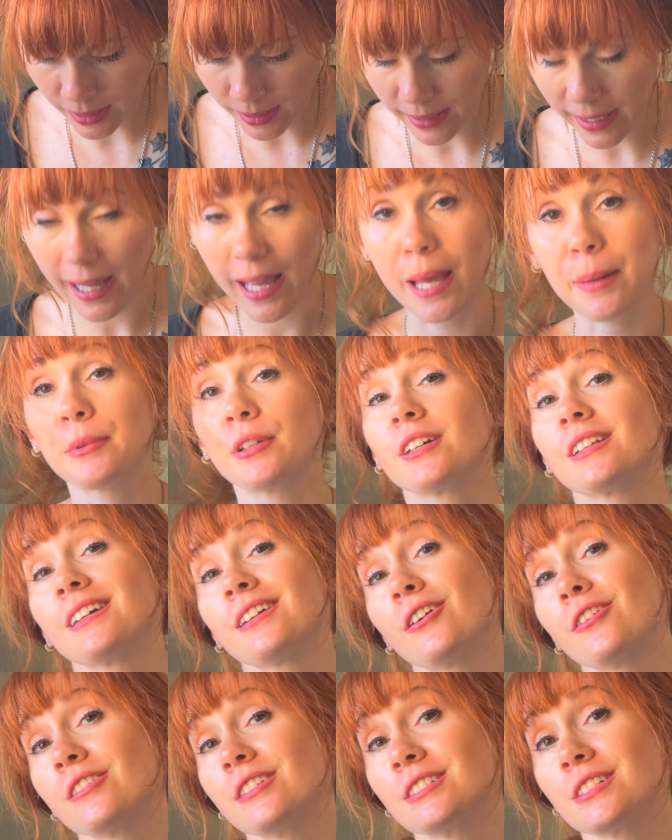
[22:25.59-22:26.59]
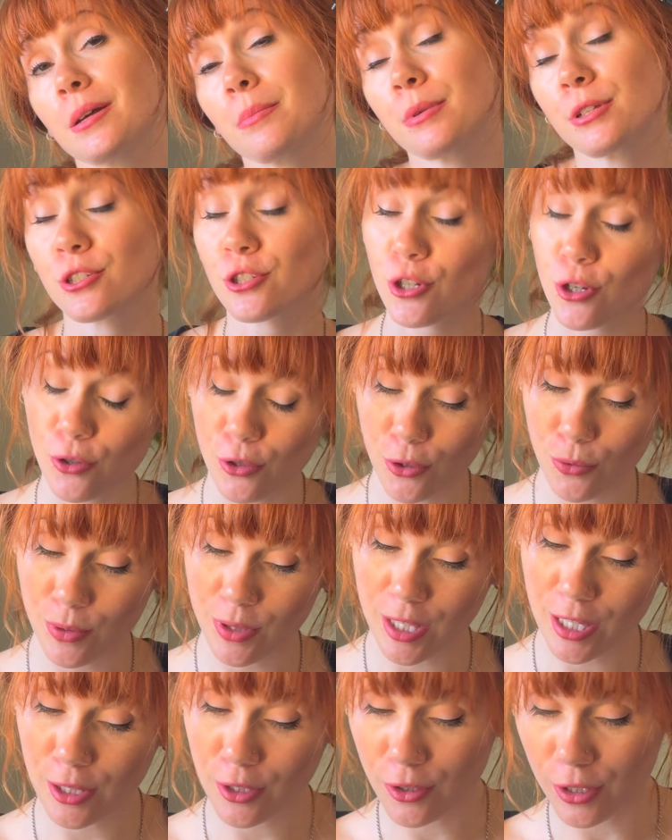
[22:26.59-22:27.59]
Okay, I'm going to clean all these up and show you
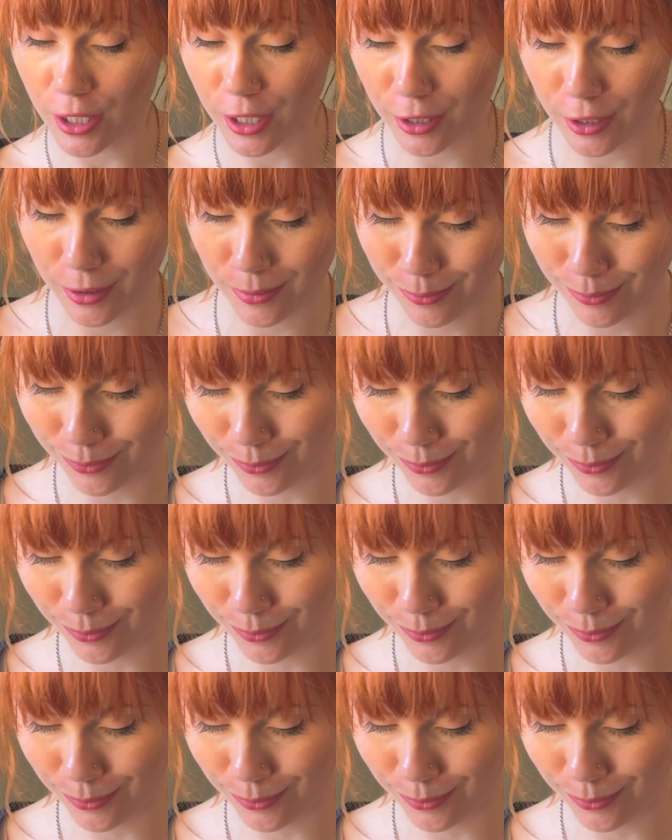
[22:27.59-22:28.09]
what they look like.